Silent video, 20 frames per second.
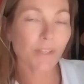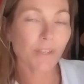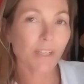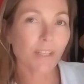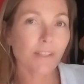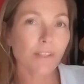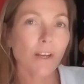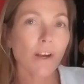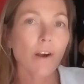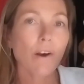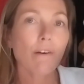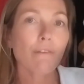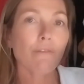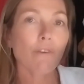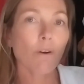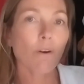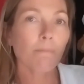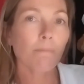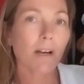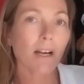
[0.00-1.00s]
this
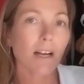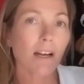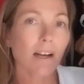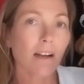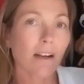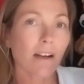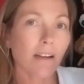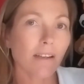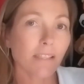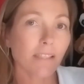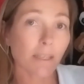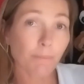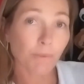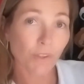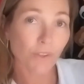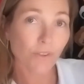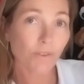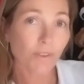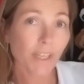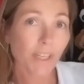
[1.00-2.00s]
from a
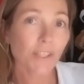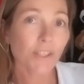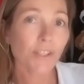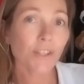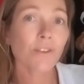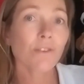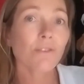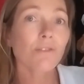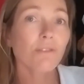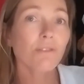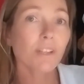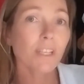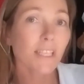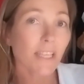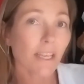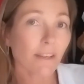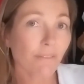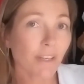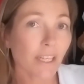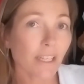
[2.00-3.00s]
demonstration or a
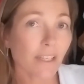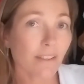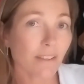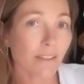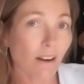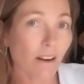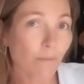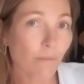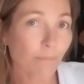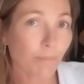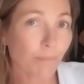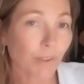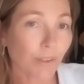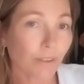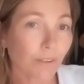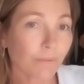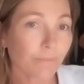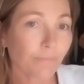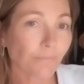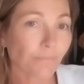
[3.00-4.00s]
given example.